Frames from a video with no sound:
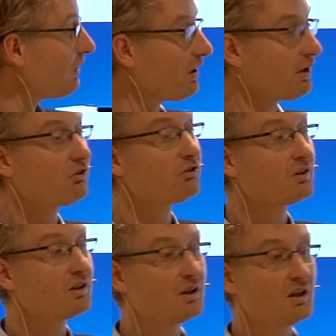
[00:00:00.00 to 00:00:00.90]
large,
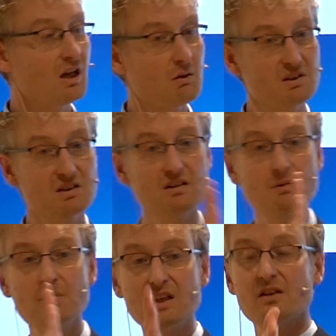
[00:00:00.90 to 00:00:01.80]
and we take
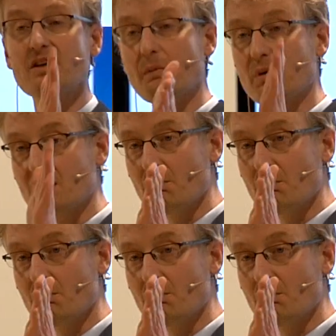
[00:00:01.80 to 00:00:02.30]
the middle number,